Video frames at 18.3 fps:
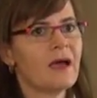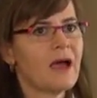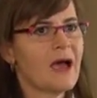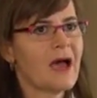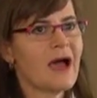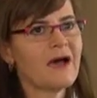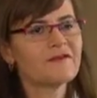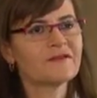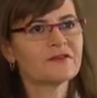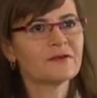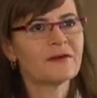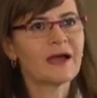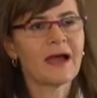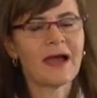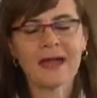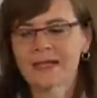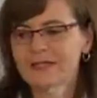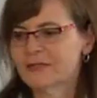After
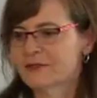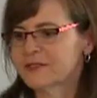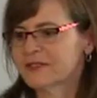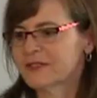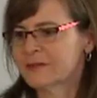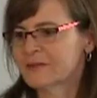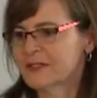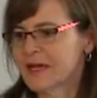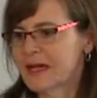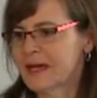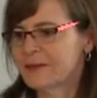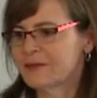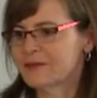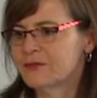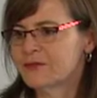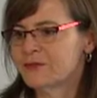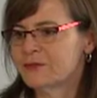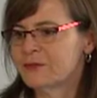I took some time
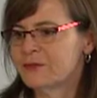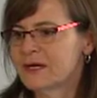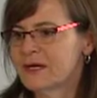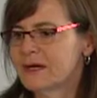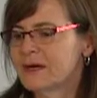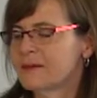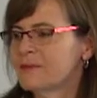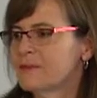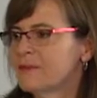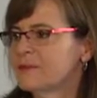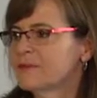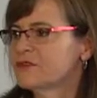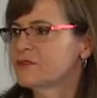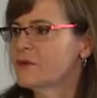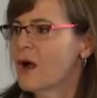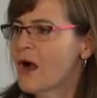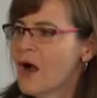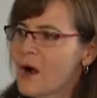to
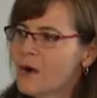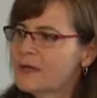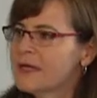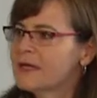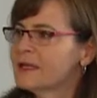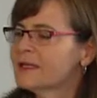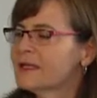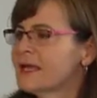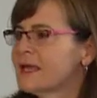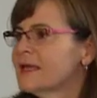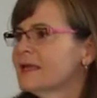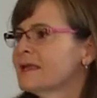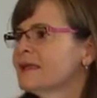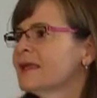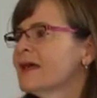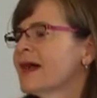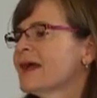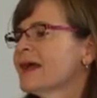own it,
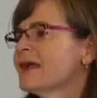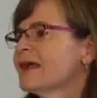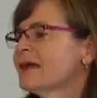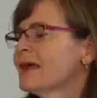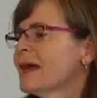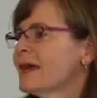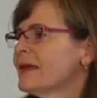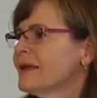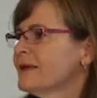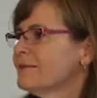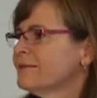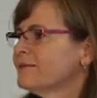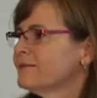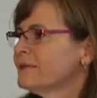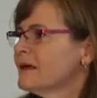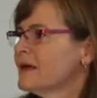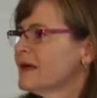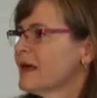and I
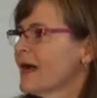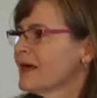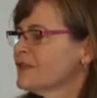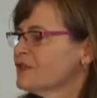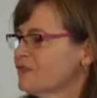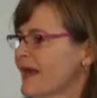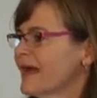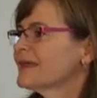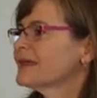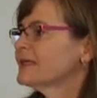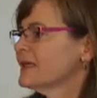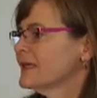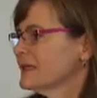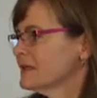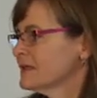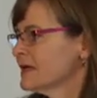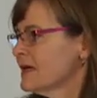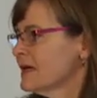directed
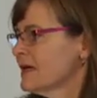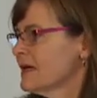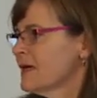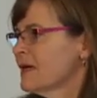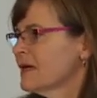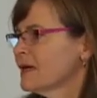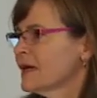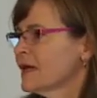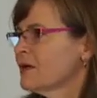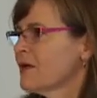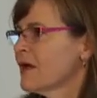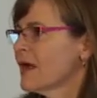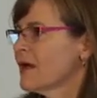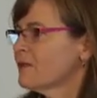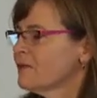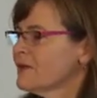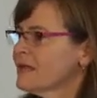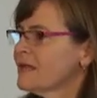it, and
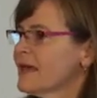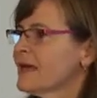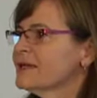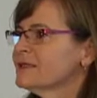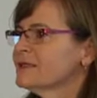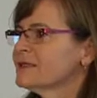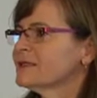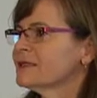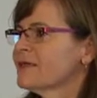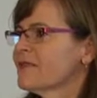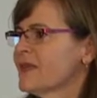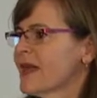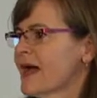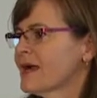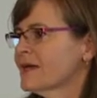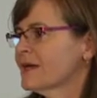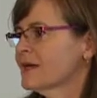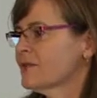I realized
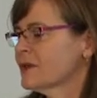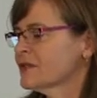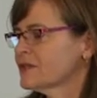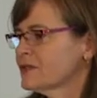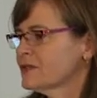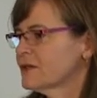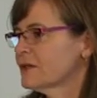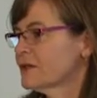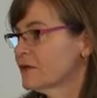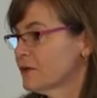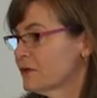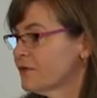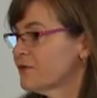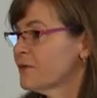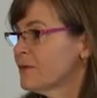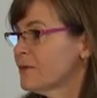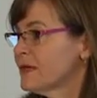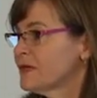that it wasn't good
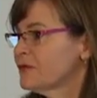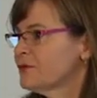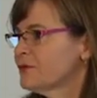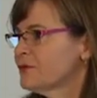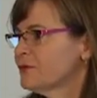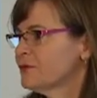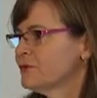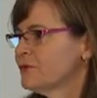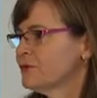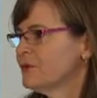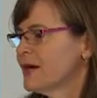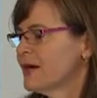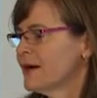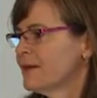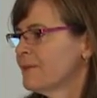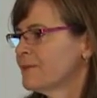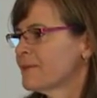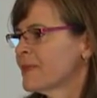for me
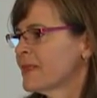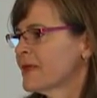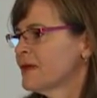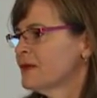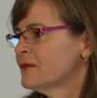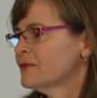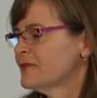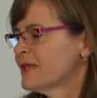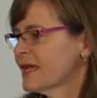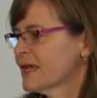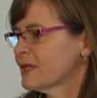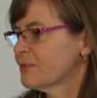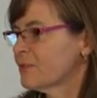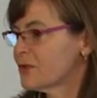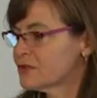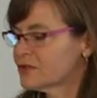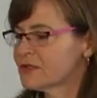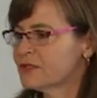to take it
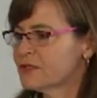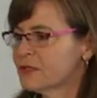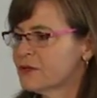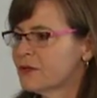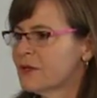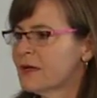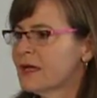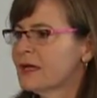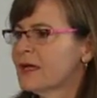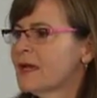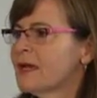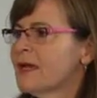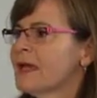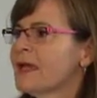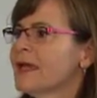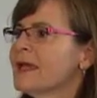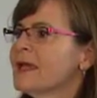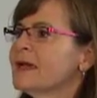personal,
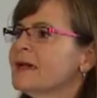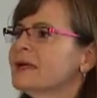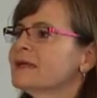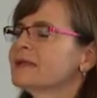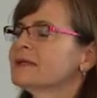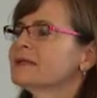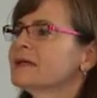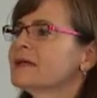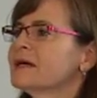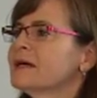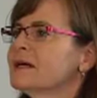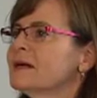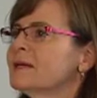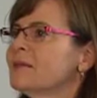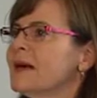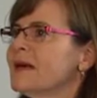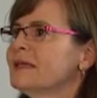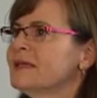and
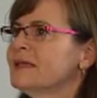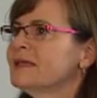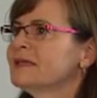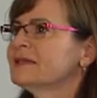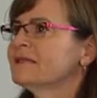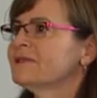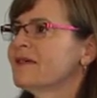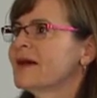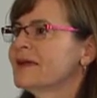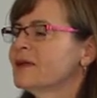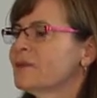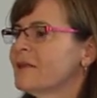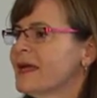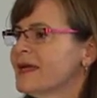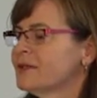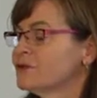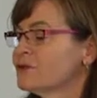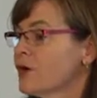I needed to find a
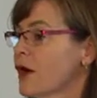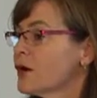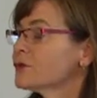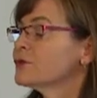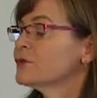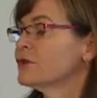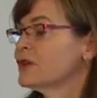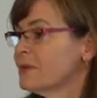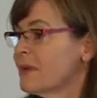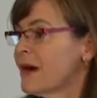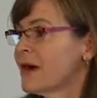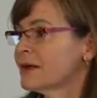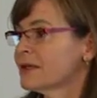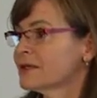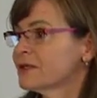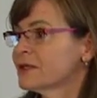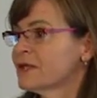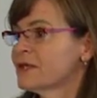way to talk to her about
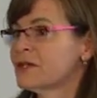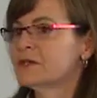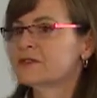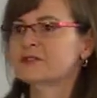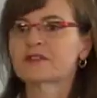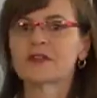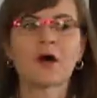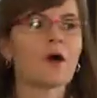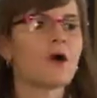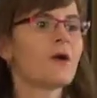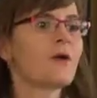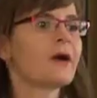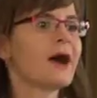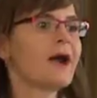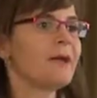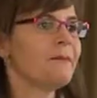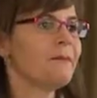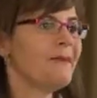it. So
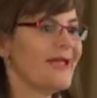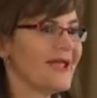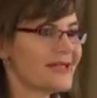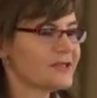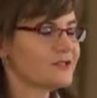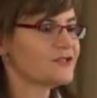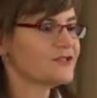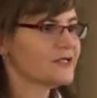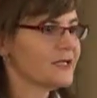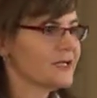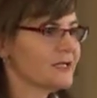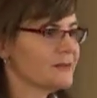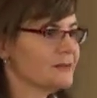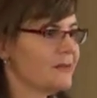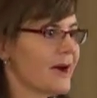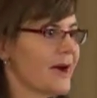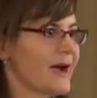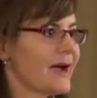I managed it
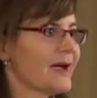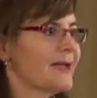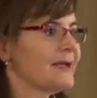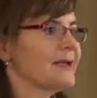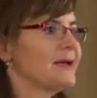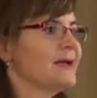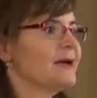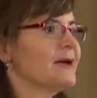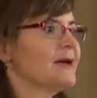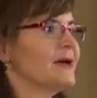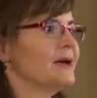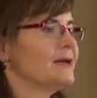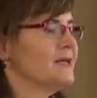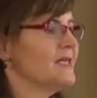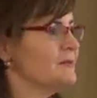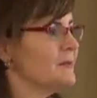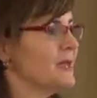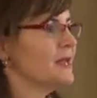by
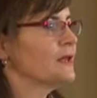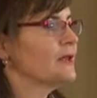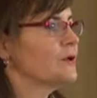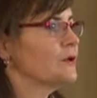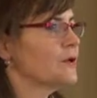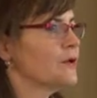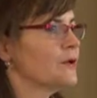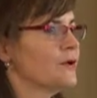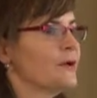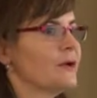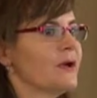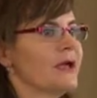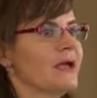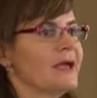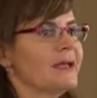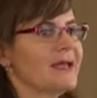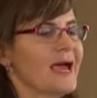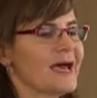emailing her
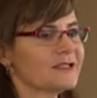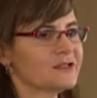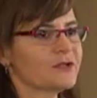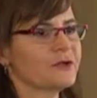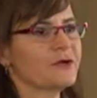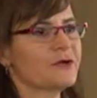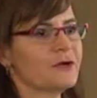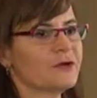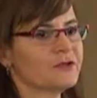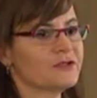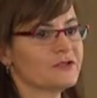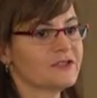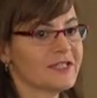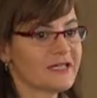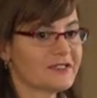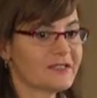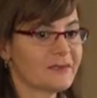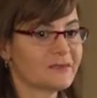and asking her to
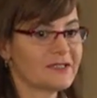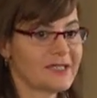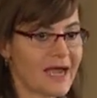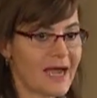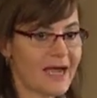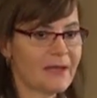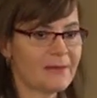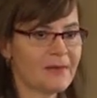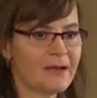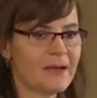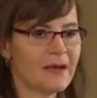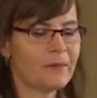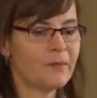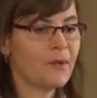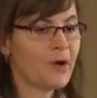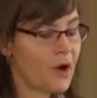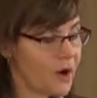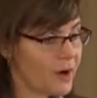set some time
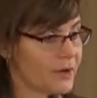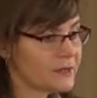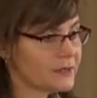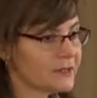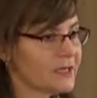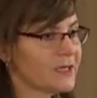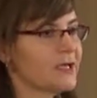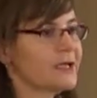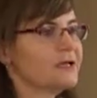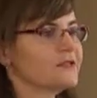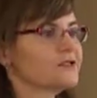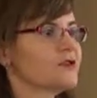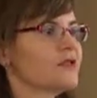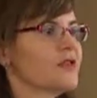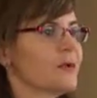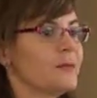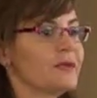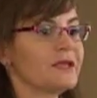apart so
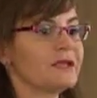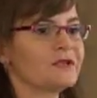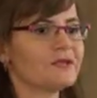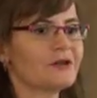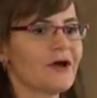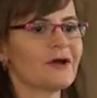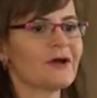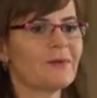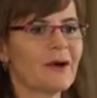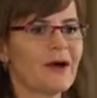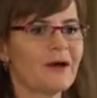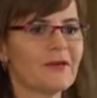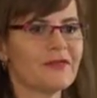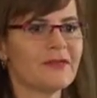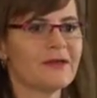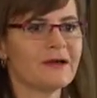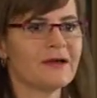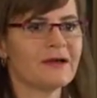that we could talk
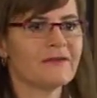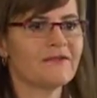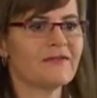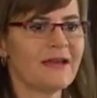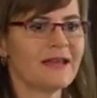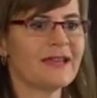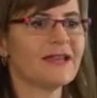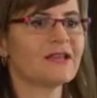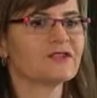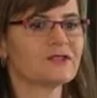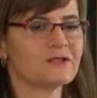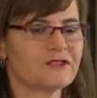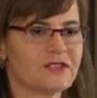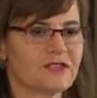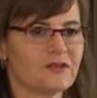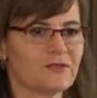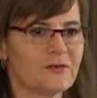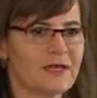about the financial
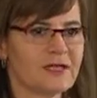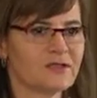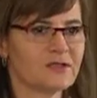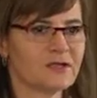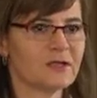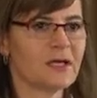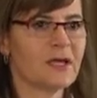situation.